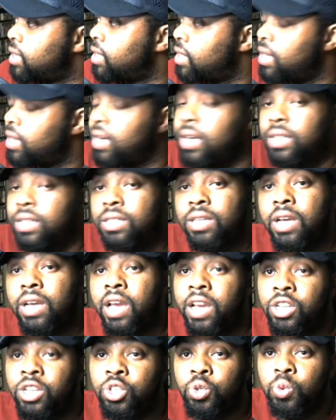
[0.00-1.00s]
this.
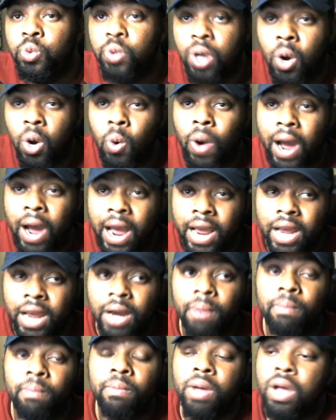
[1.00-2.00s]
As you know, I
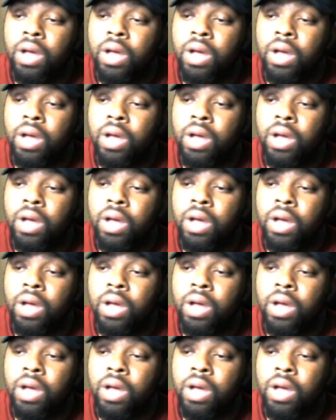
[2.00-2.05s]
am